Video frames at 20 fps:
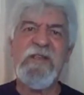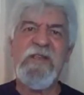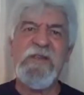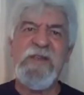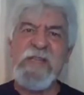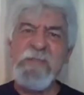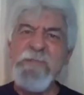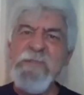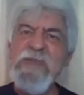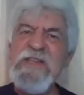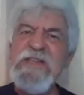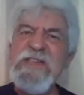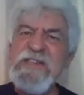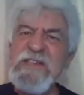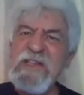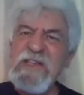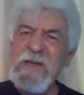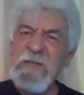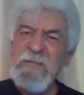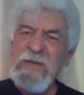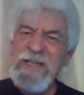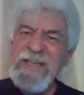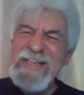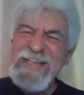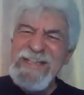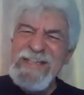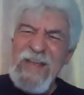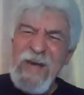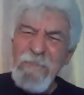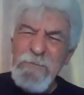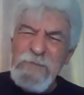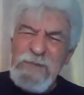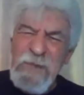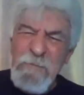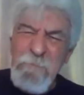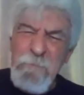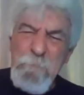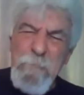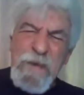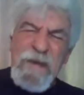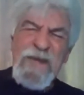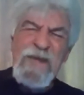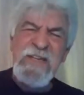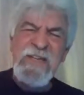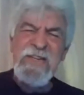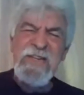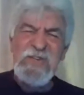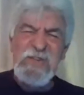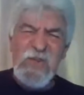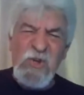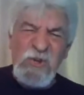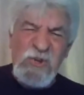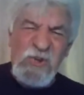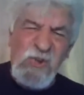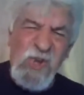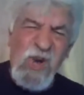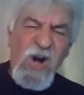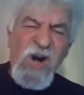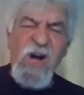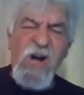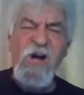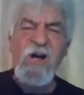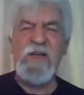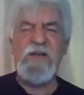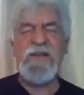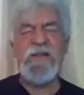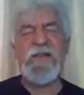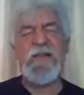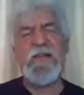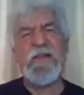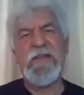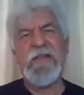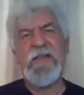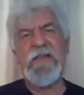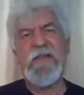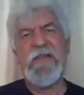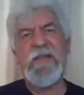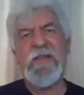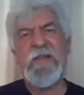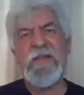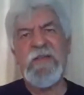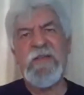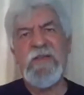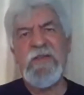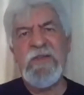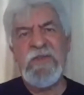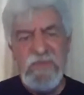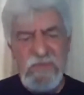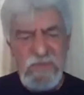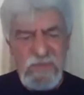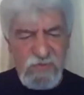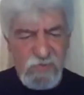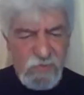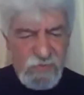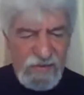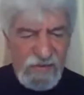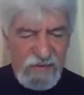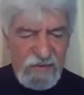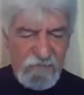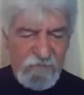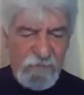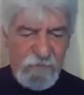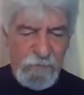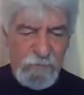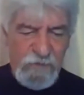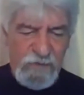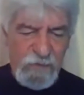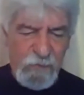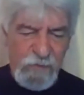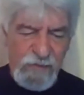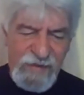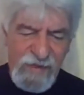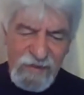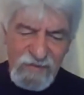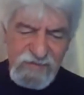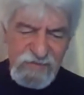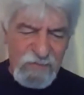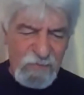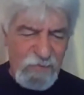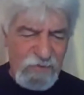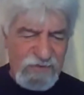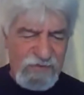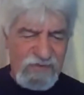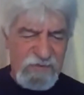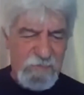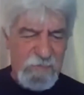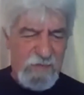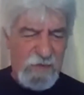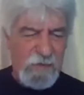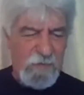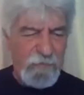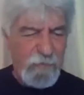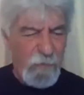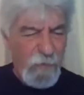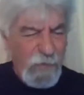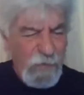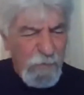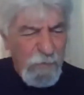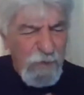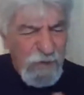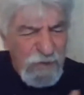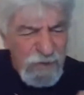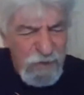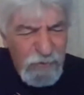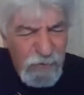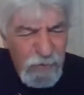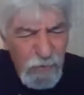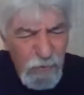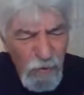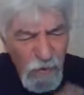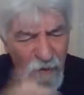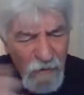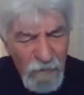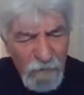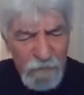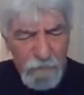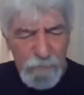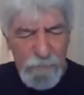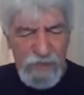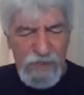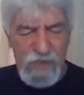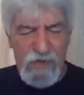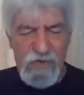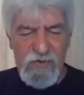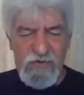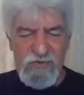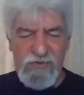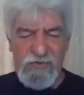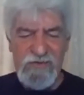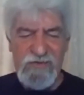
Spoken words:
That means that I'm dependent on God to sort out for me. What else with this power? For what am I going to do from now on?